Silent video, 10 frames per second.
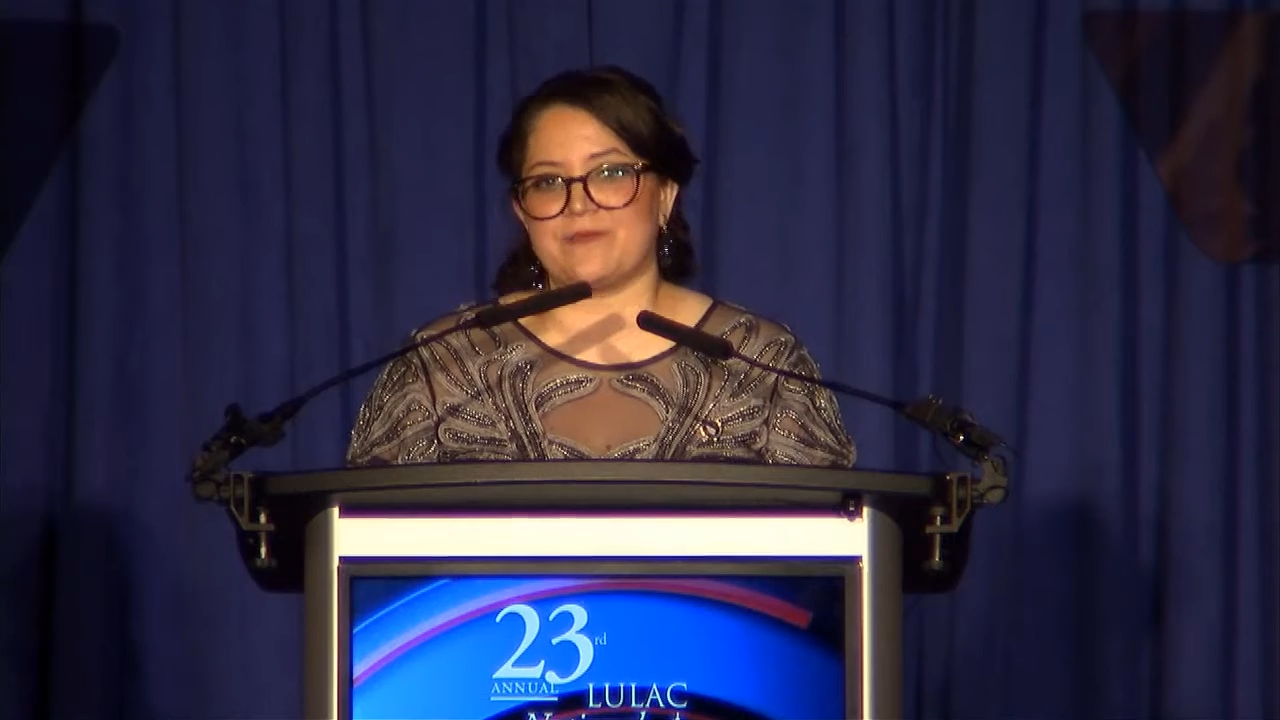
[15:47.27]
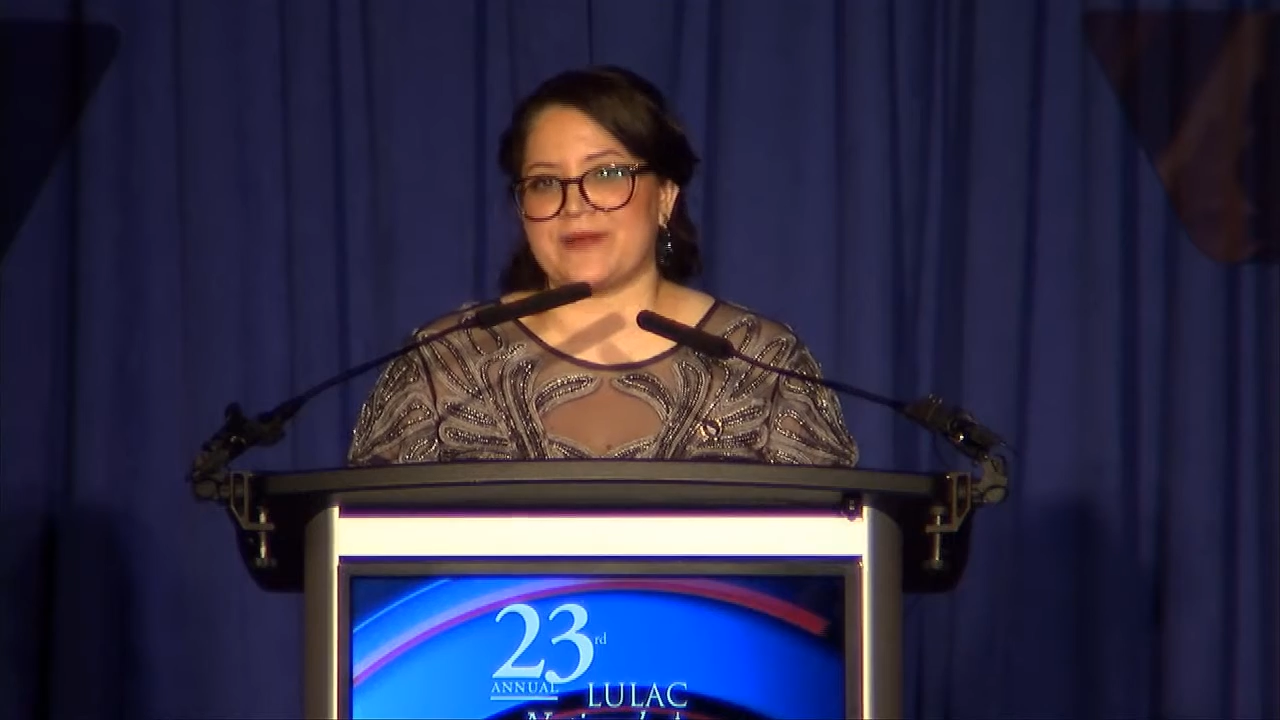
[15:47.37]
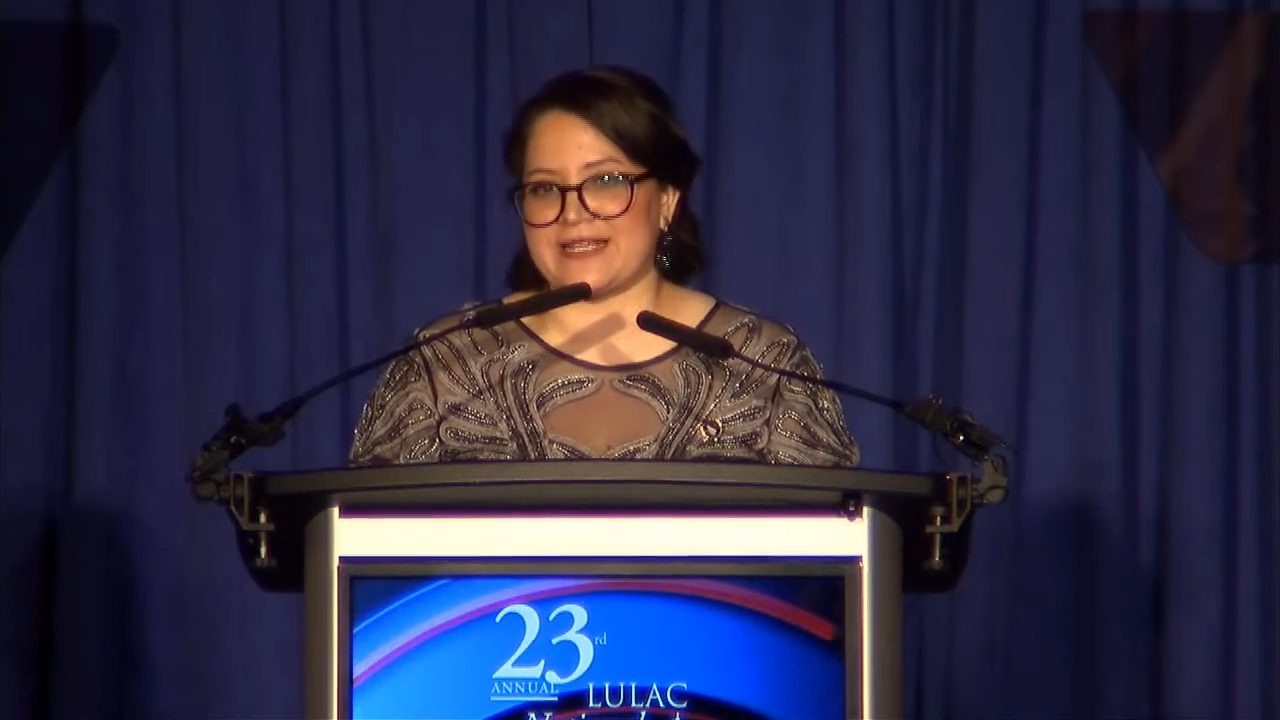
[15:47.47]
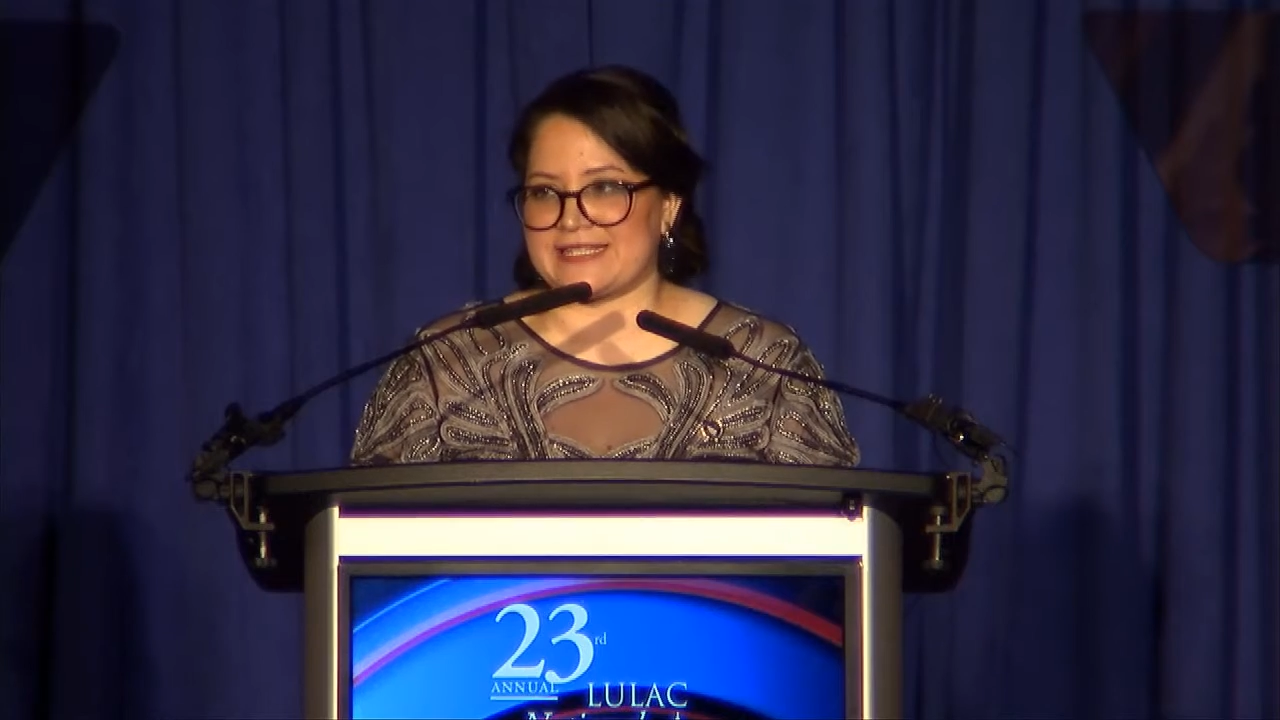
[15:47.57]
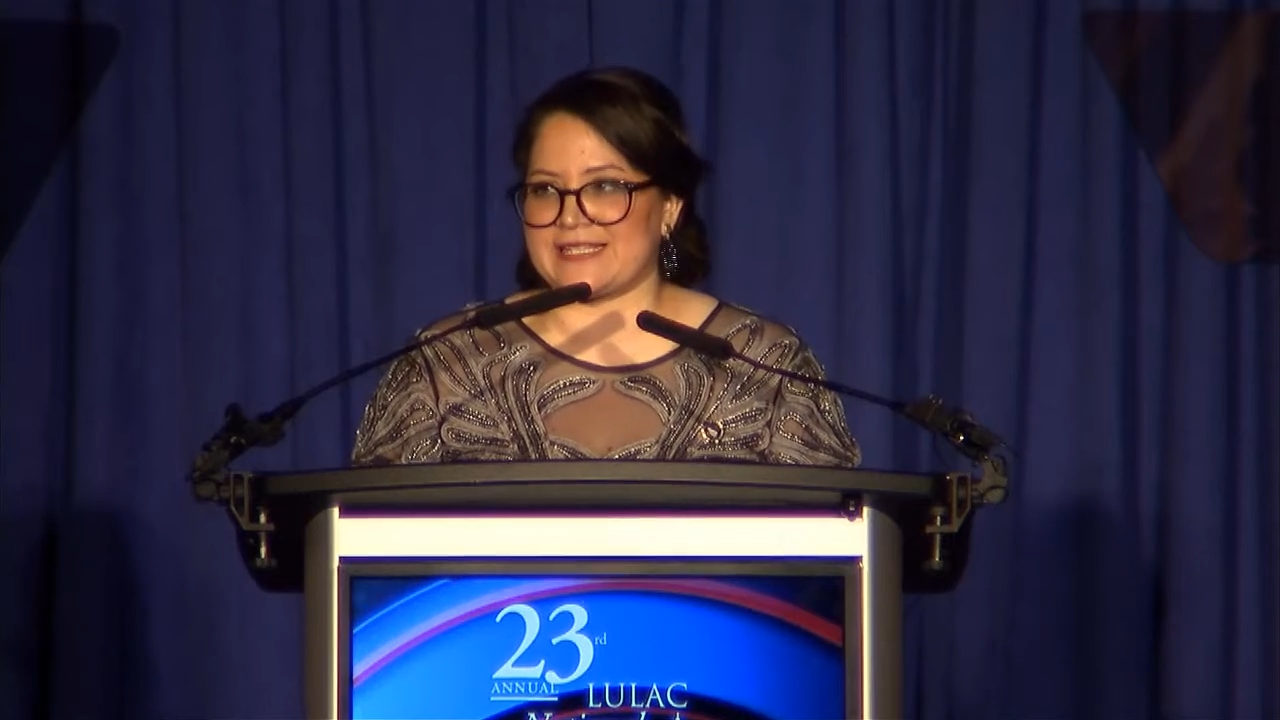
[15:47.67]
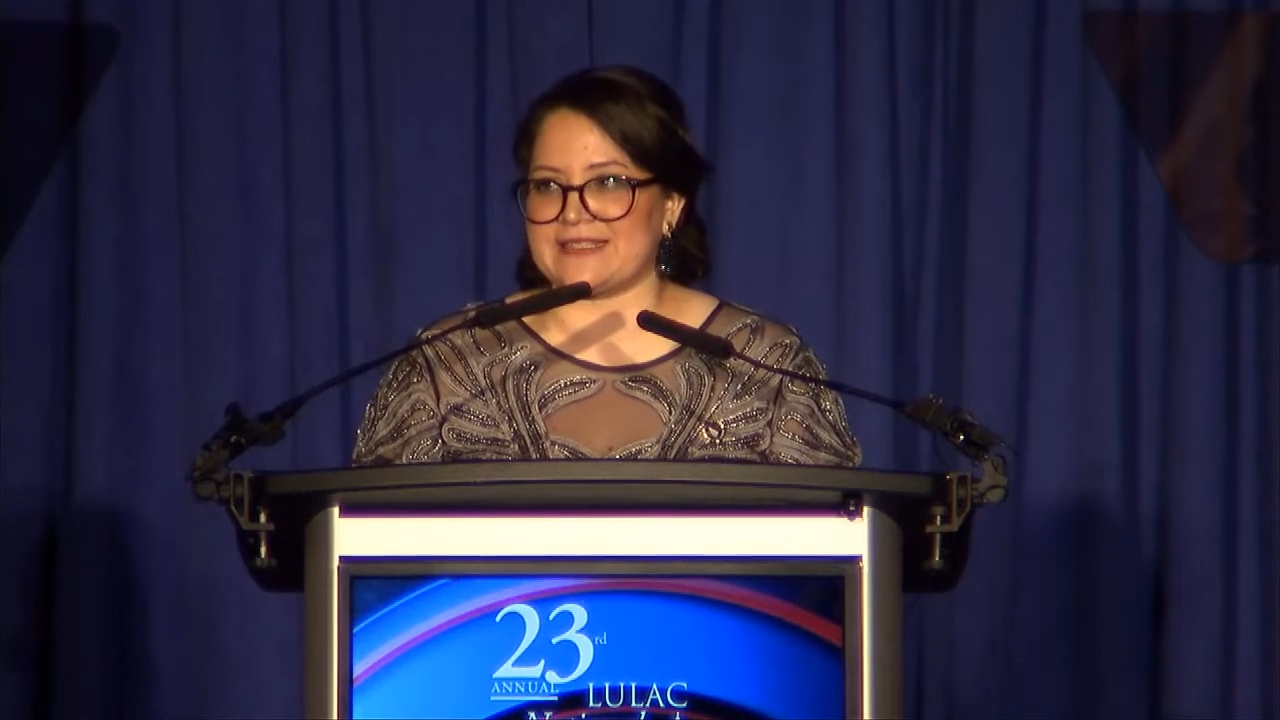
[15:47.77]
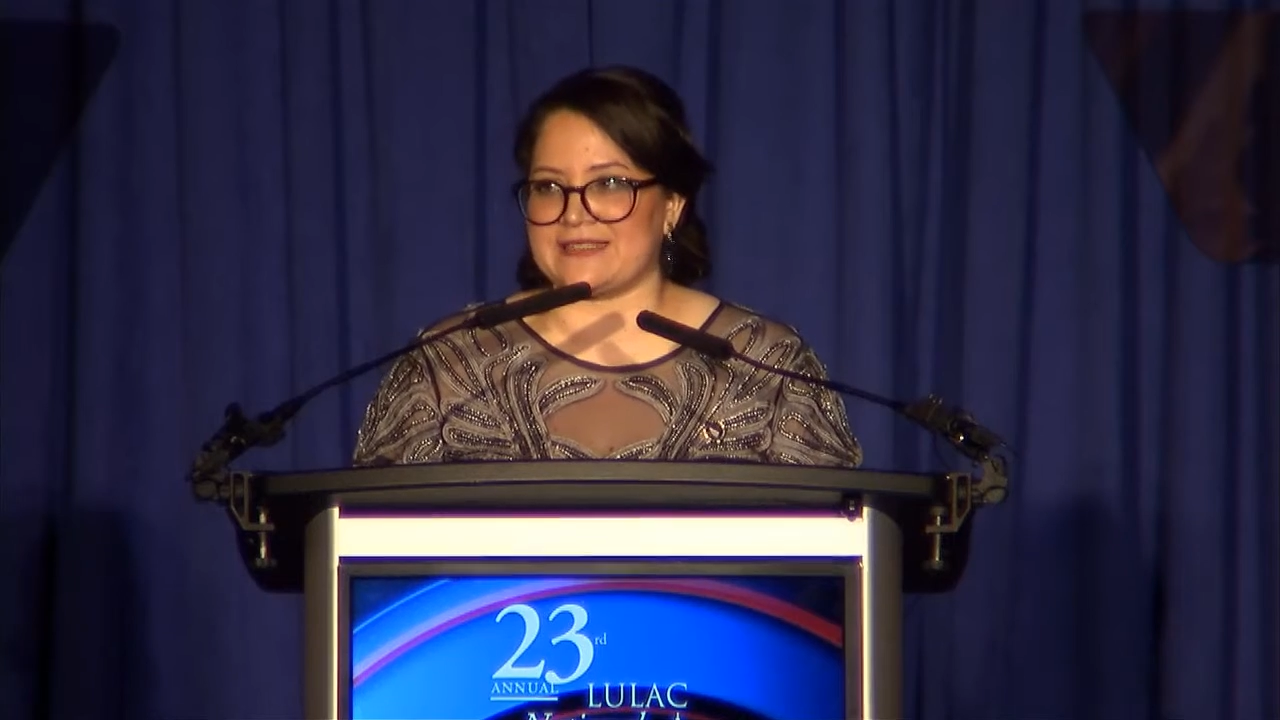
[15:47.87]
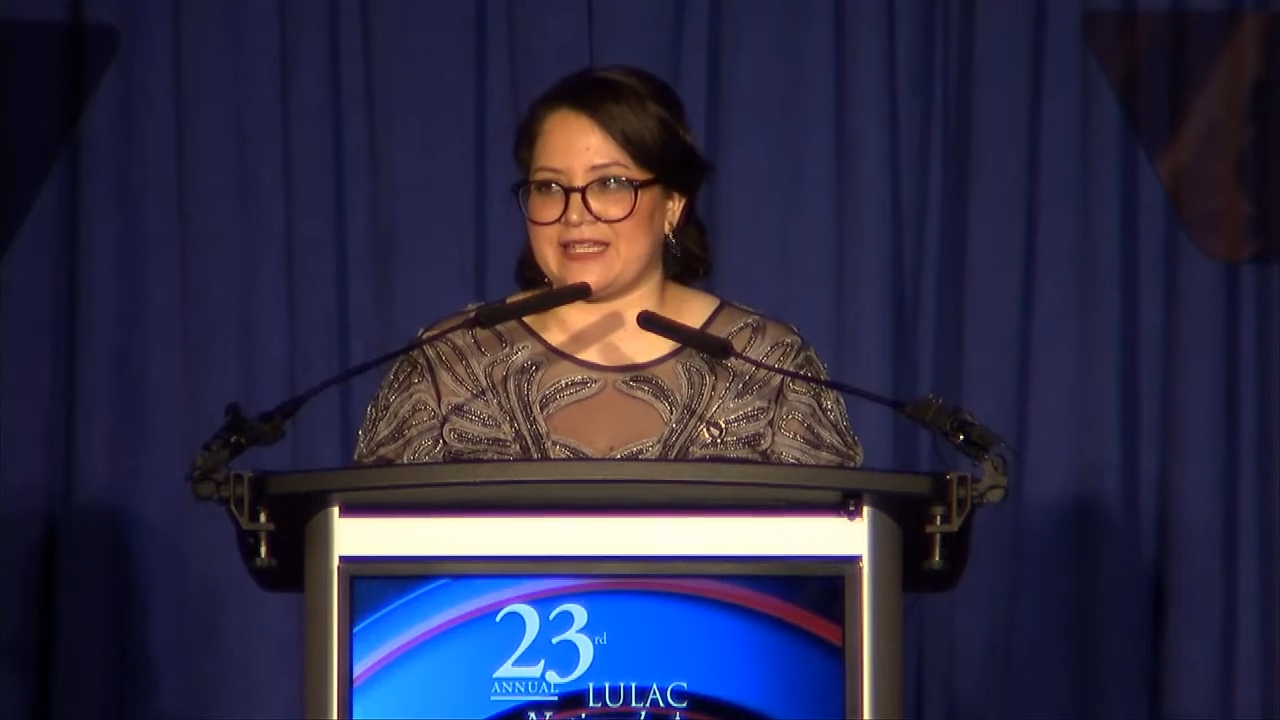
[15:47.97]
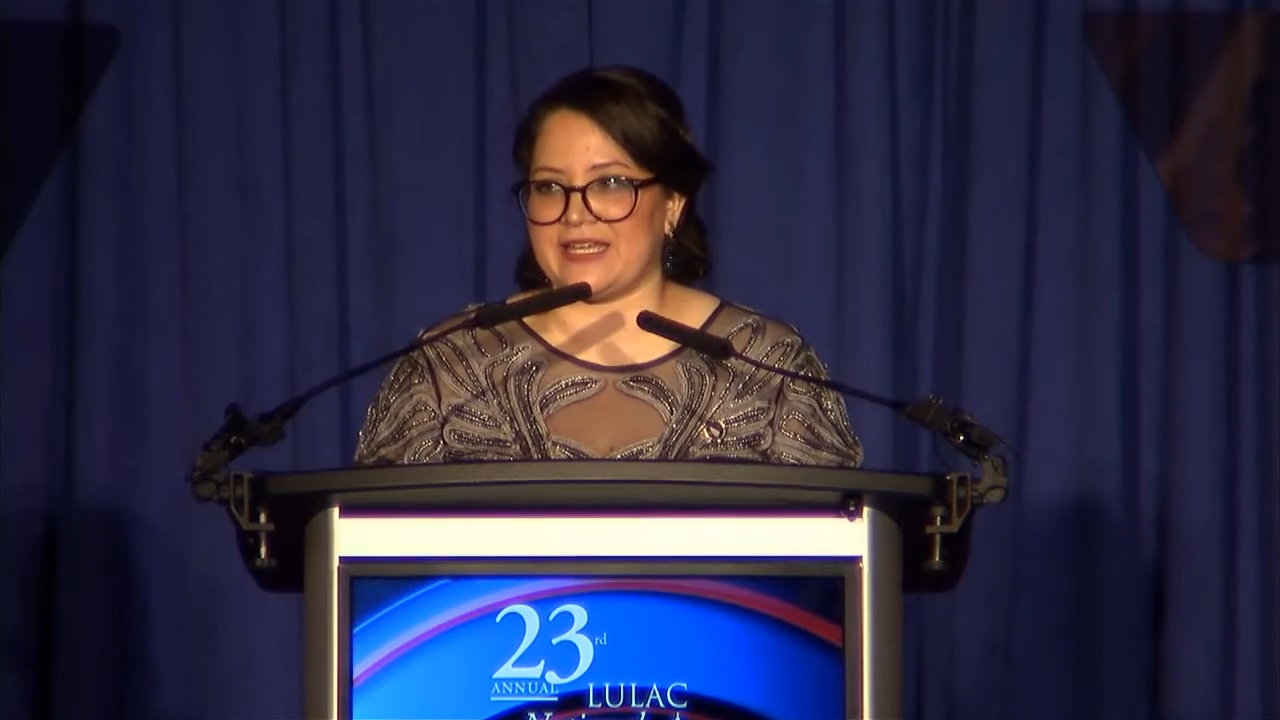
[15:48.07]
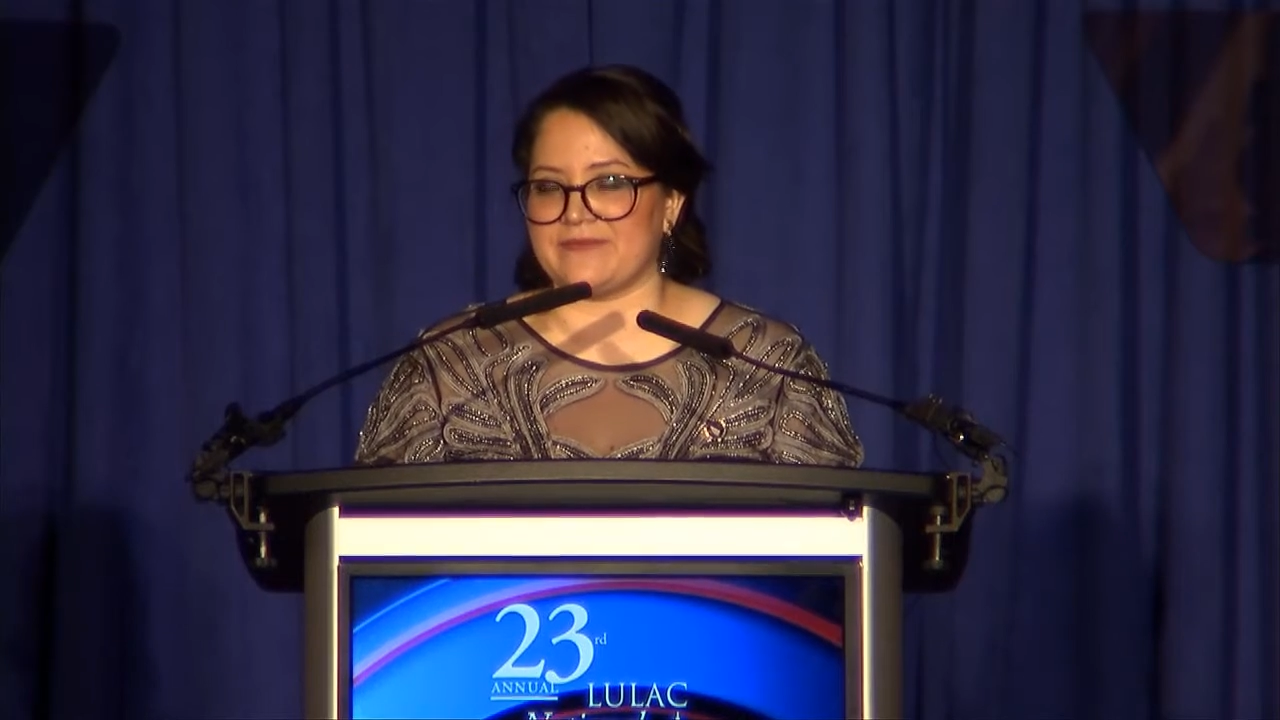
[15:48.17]

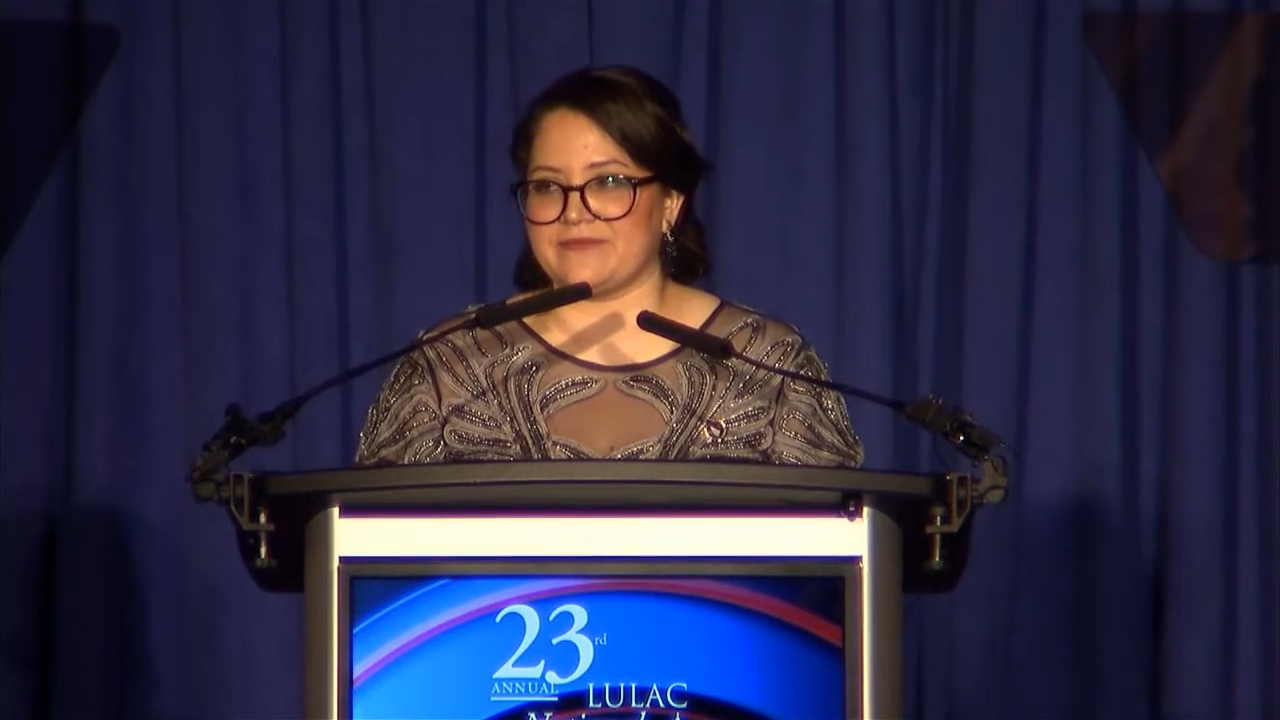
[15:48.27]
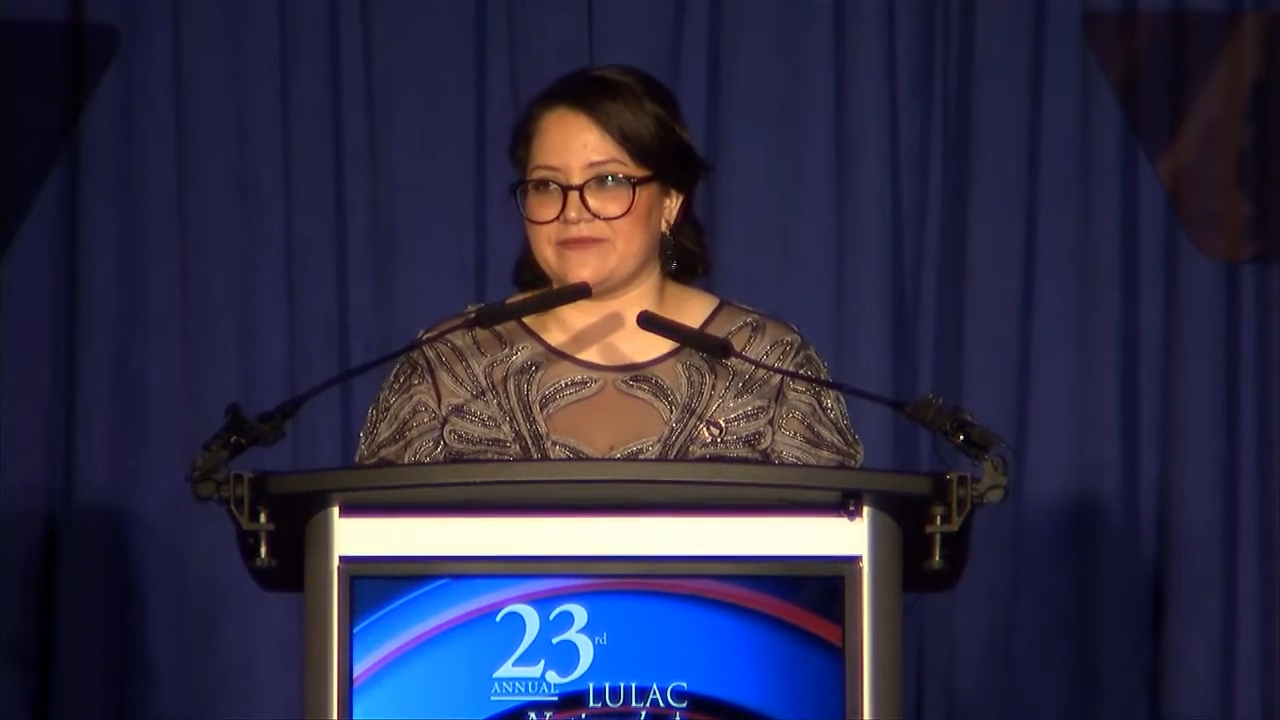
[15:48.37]
presente.